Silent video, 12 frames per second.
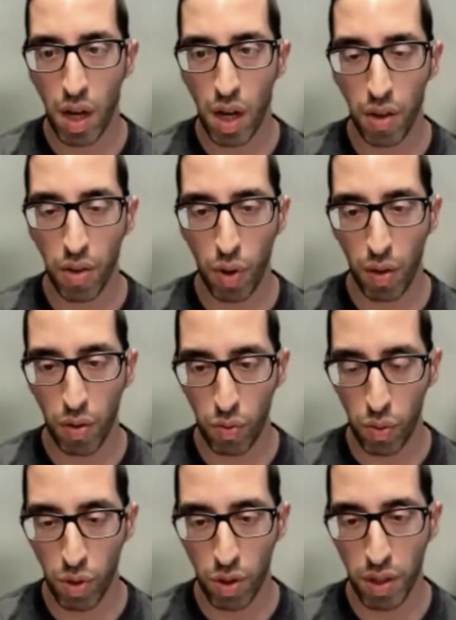throughout the
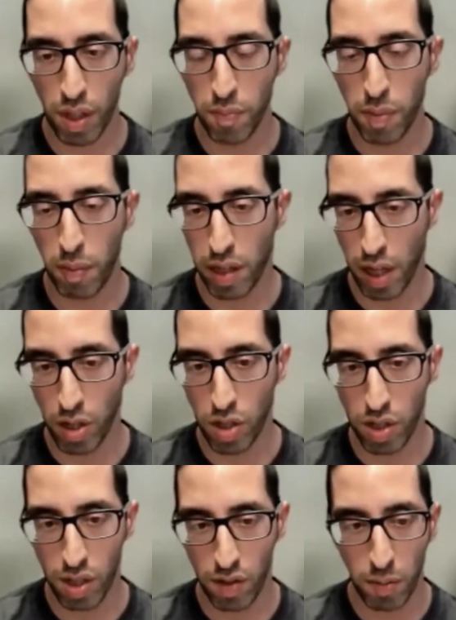world, and
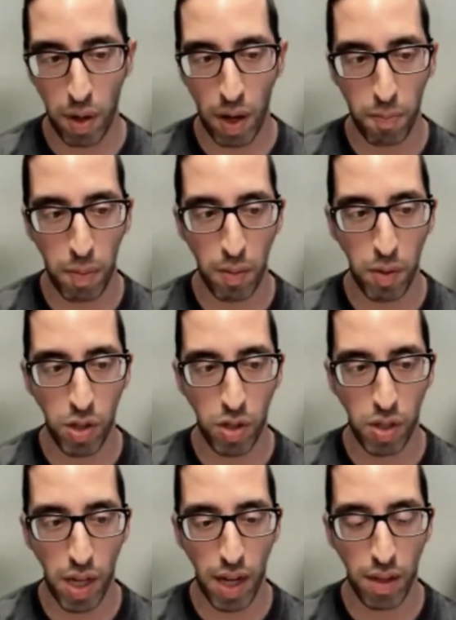publications have
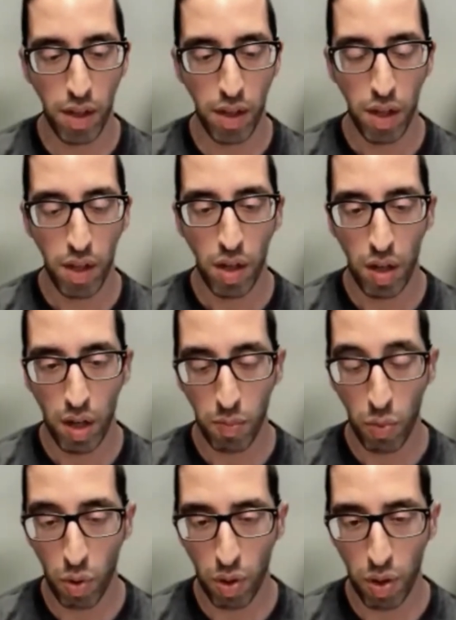published that
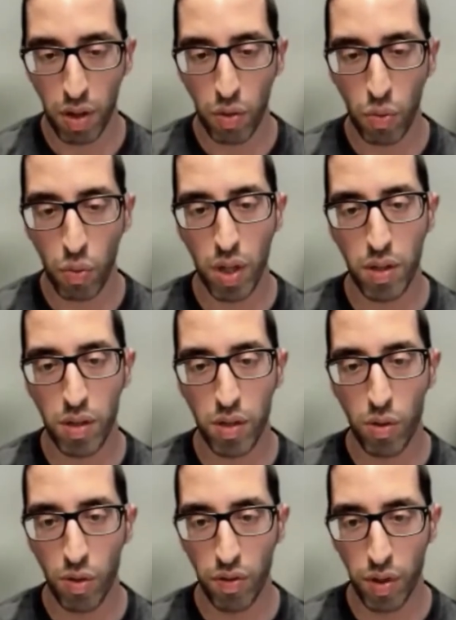more than once
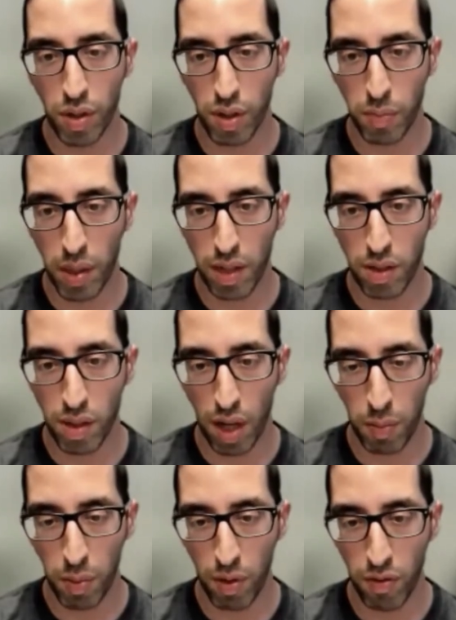over the past
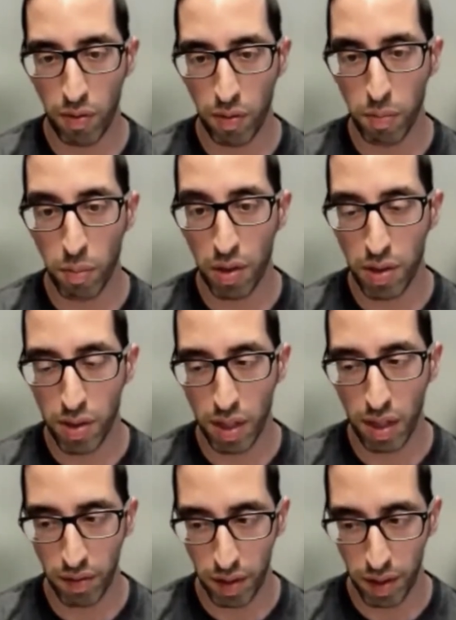couple of months
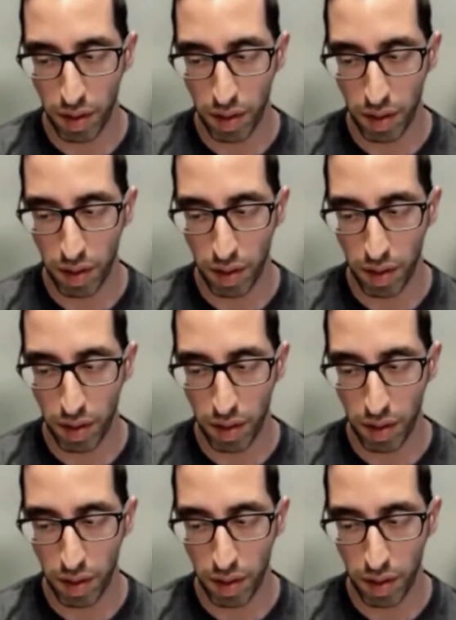even.